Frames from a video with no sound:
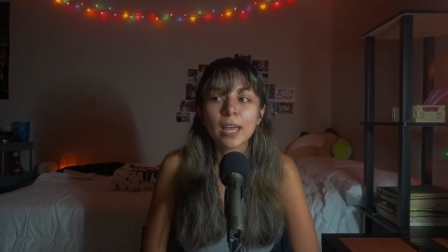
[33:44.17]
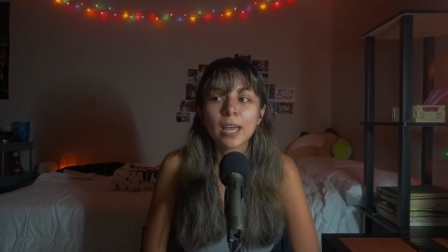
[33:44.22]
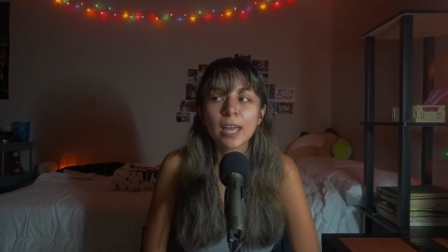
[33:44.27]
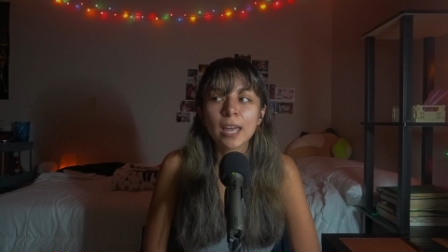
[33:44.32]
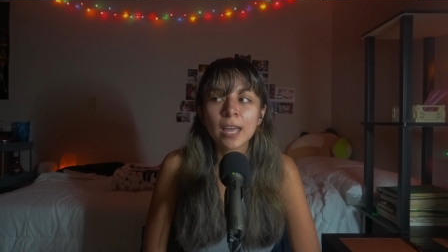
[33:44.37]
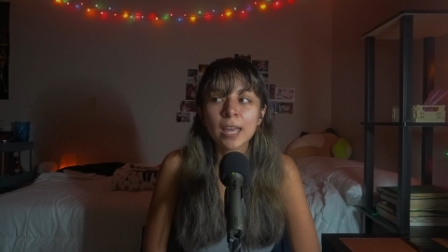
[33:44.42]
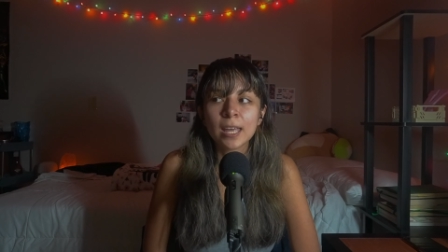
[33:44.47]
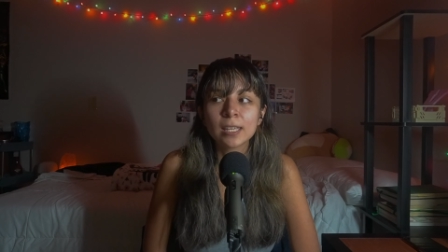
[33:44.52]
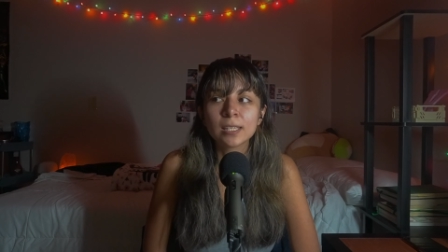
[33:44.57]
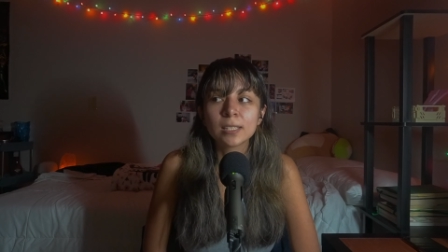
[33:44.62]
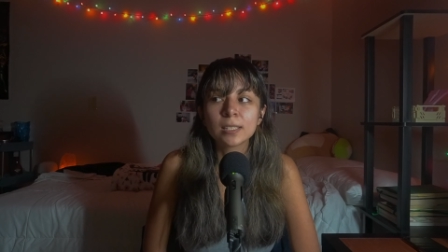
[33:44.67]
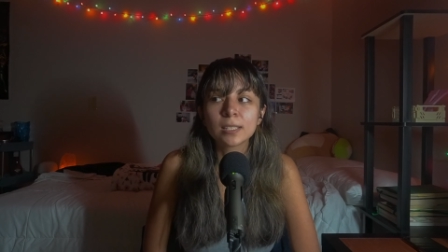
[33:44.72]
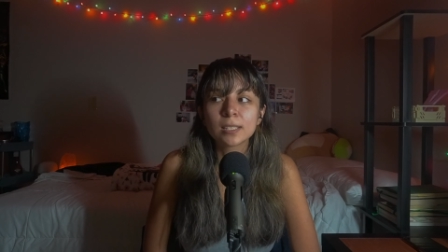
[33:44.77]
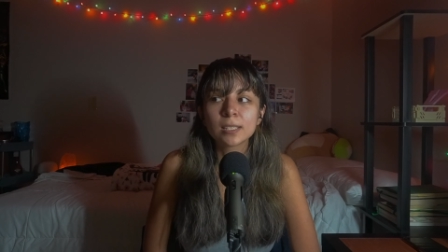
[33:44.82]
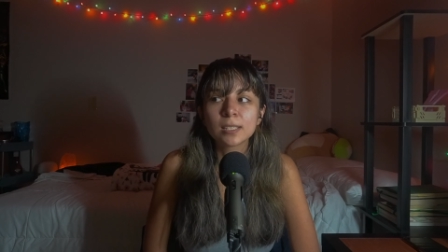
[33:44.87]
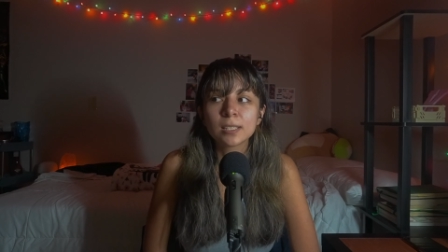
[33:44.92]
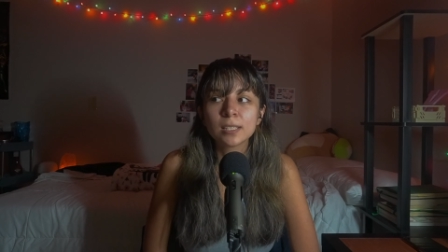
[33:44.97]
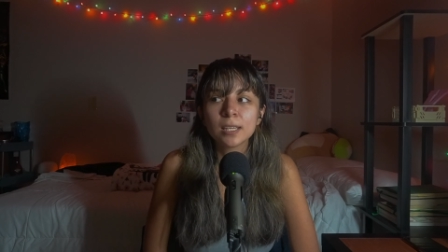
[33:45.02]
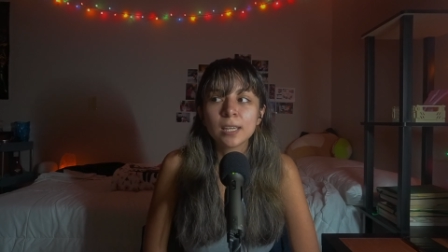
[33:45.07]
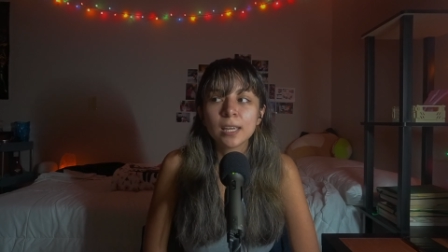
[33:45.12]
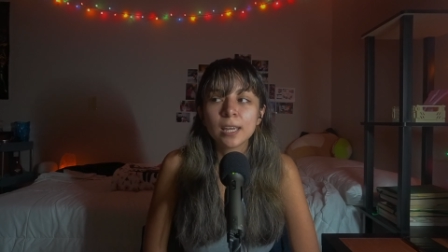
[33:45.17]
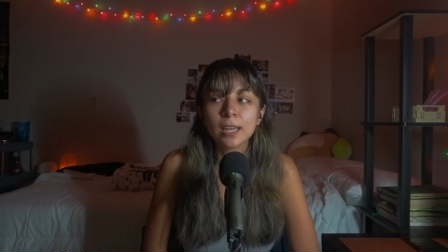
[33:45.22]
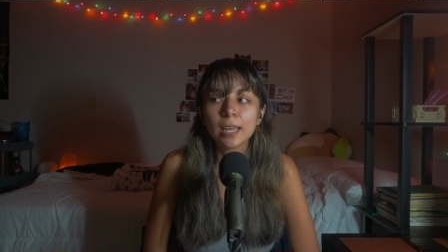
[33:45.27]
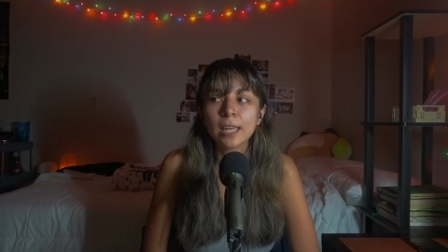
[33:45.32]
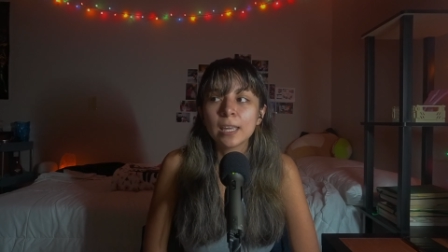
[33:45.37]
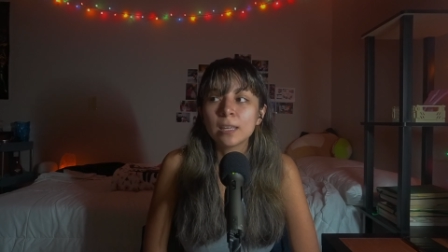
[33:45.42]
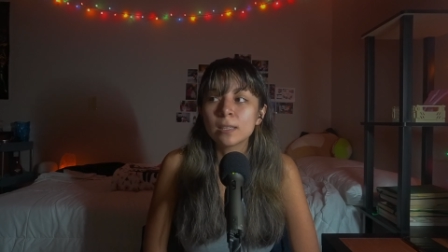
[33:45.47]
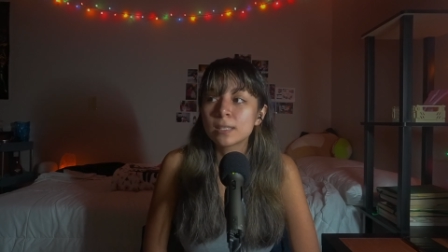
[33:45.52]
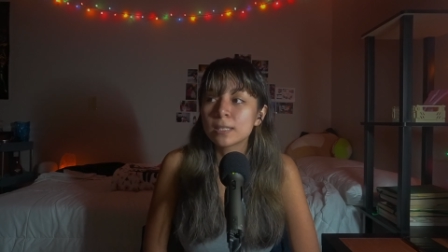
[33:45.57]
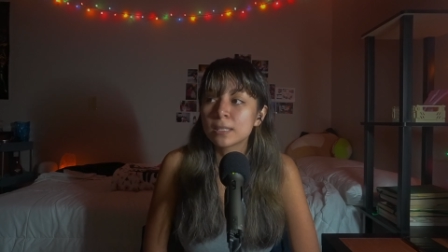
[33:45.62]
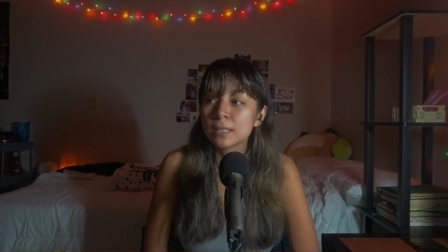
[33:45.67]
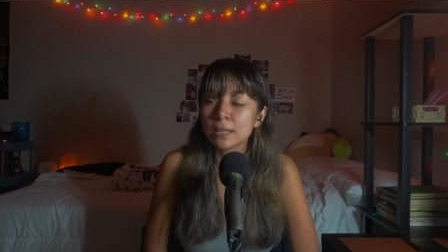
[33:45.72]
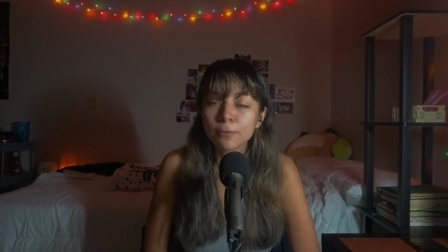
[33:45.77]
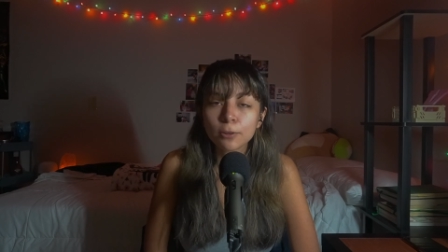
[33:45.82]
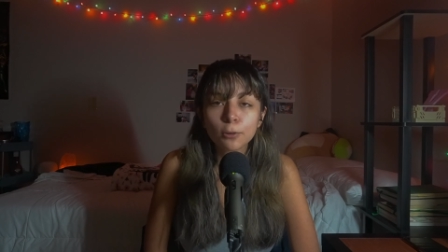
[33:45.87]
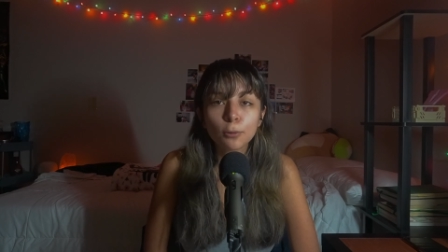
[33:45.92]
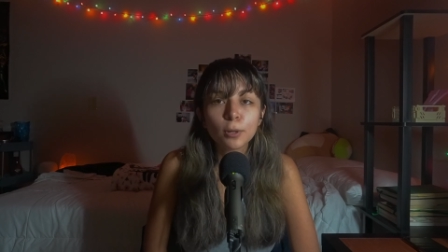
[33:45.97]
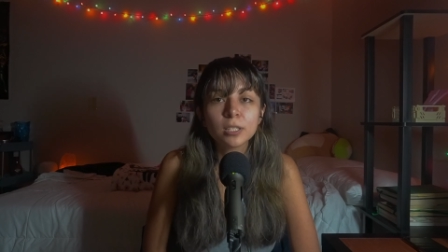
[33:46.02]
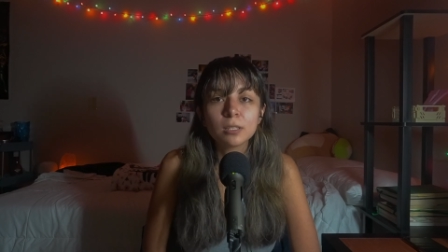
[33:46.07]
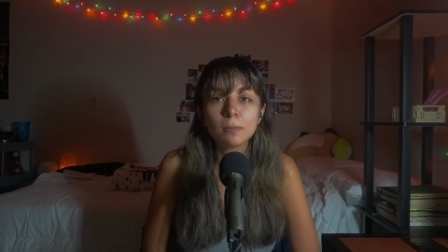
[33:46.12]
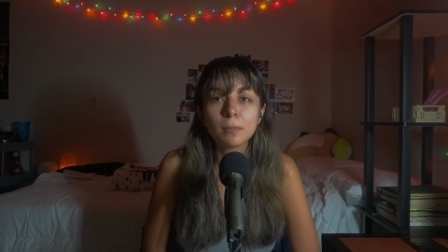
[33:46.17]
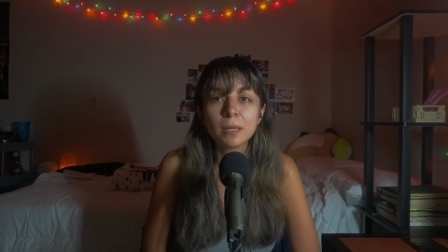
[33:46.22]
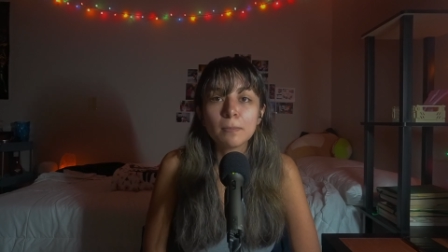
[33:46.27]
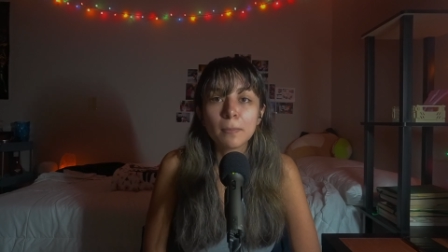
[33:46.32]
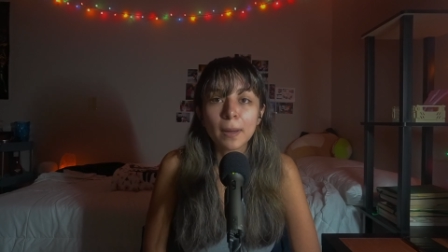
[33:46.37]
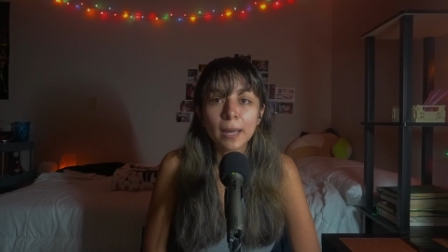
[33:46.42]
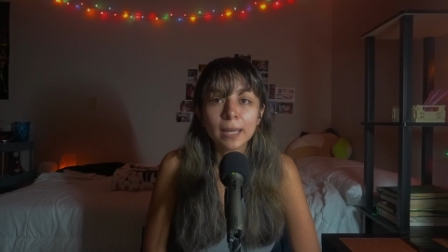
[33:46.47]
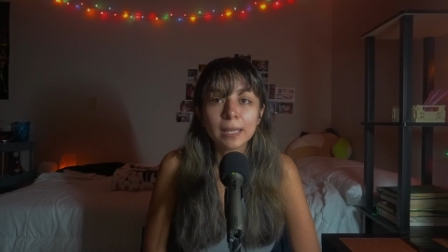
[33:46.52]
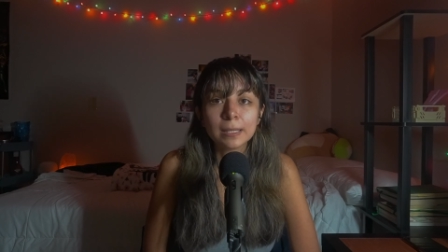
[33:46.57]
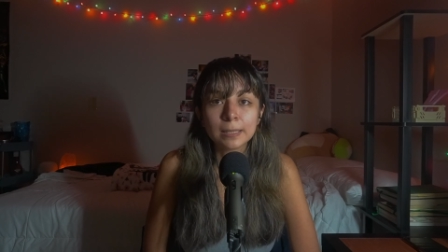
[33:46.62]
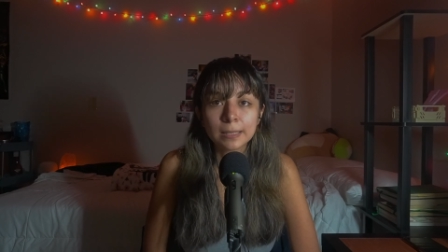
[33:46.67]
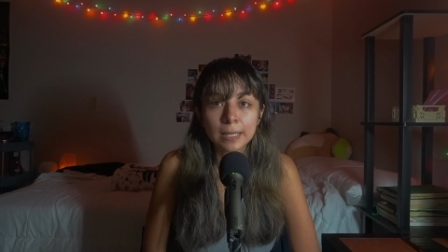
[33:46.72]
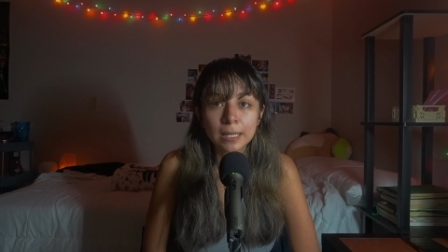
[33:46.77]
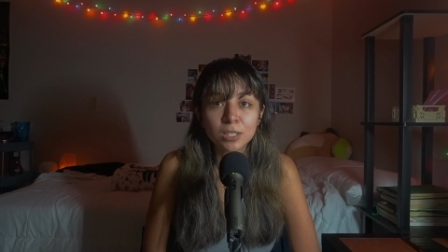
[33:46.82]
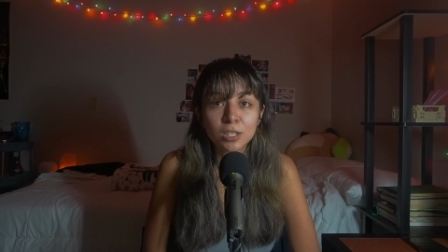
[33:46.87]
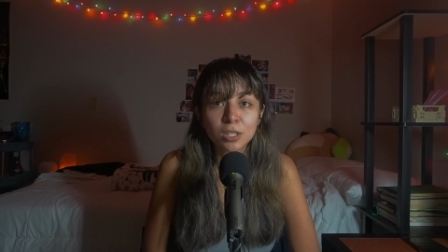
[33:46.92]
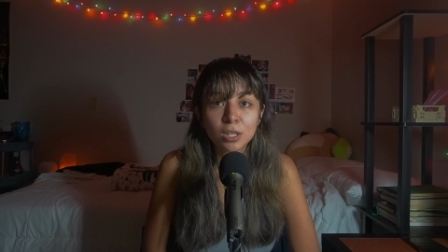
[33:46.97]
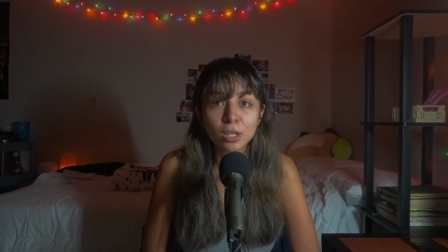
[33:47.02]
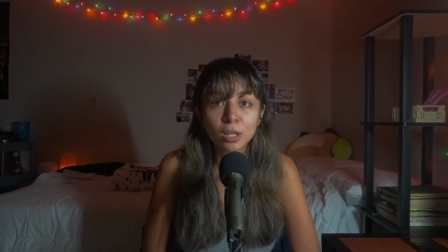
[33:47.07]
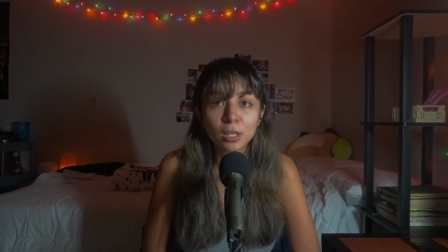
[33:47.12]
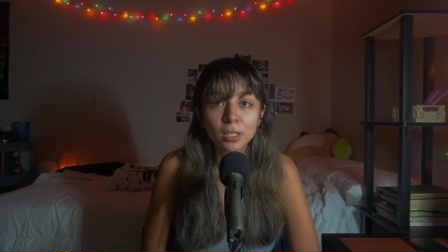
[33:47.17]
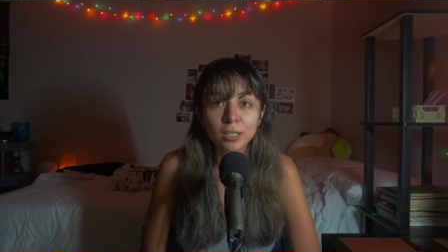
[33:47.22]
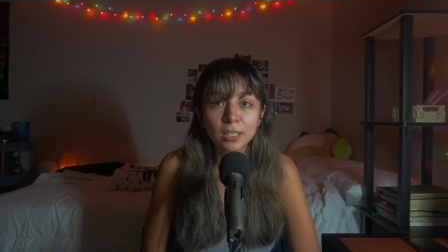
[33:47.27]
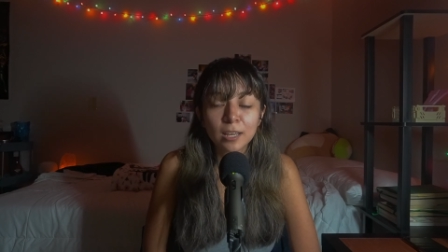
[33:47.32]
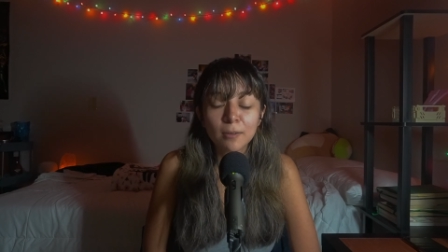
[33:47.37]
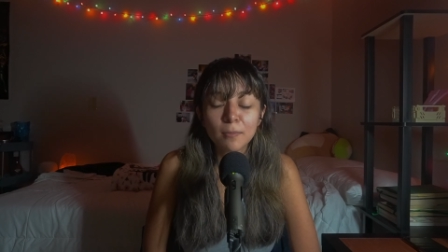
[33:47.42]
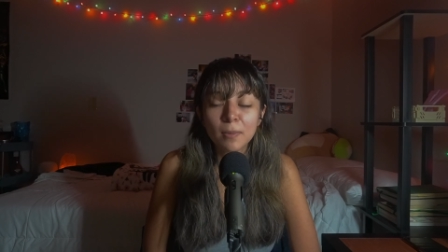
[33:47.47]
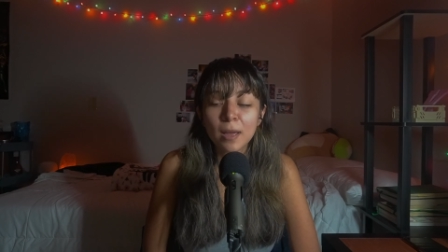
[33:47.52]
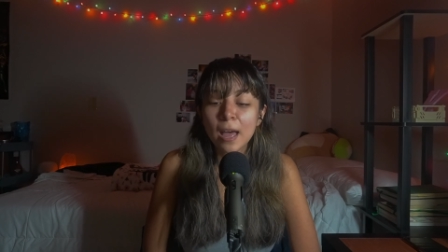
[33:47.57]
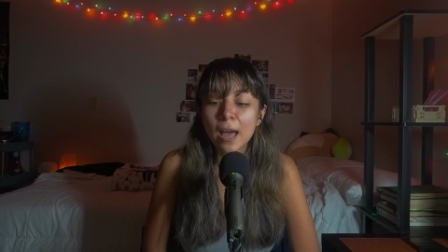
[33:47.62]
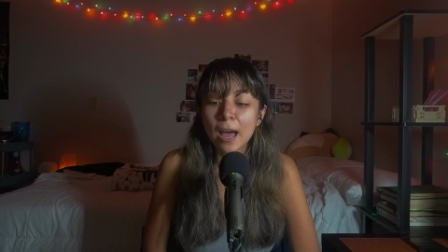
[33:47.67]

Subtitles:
And it's never going to be my intention to hurt them.